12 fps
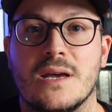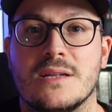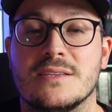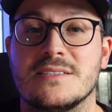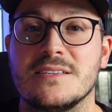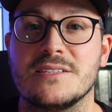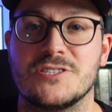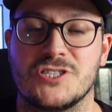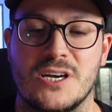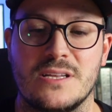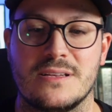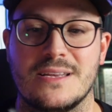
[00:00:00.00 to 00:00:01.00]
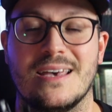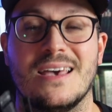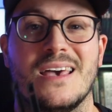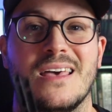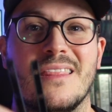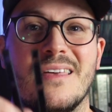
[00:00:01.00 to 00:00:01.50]
To seal it shut,
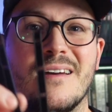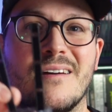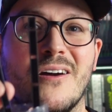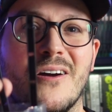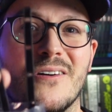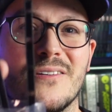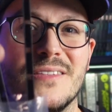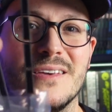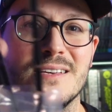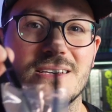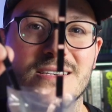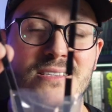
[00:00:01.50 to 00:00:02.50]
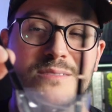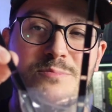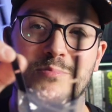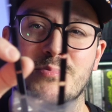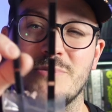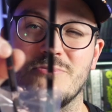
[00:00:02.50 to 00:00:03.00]
there are these
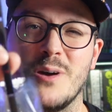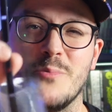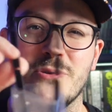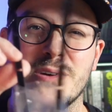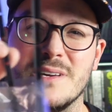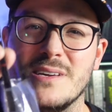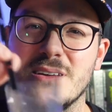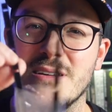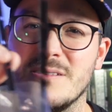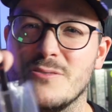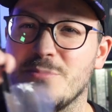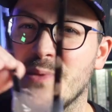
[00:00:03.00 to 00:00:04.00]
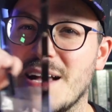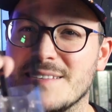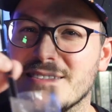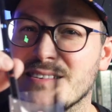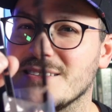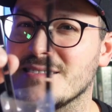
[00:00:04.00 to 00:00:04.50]
rubbery or
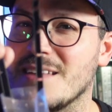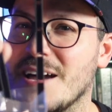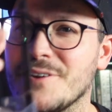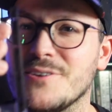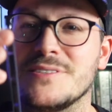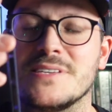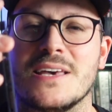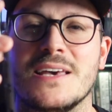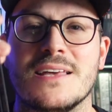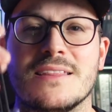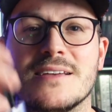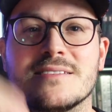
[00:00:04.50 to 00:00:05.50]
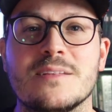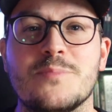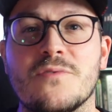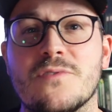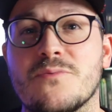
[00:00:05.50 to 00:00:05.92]
plasticky sliders. They slip over the